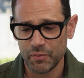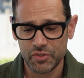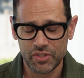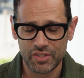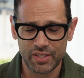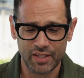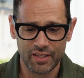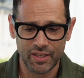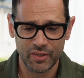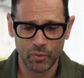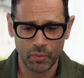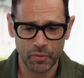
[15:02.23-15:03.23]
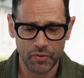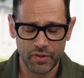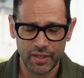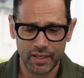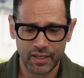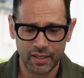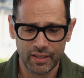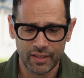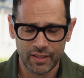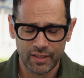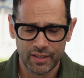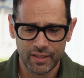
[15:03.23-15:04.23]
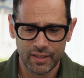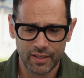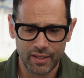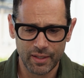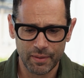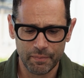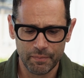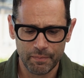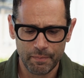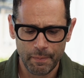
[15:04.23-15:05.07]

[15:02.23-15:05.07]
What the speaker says: was just a normal thing. But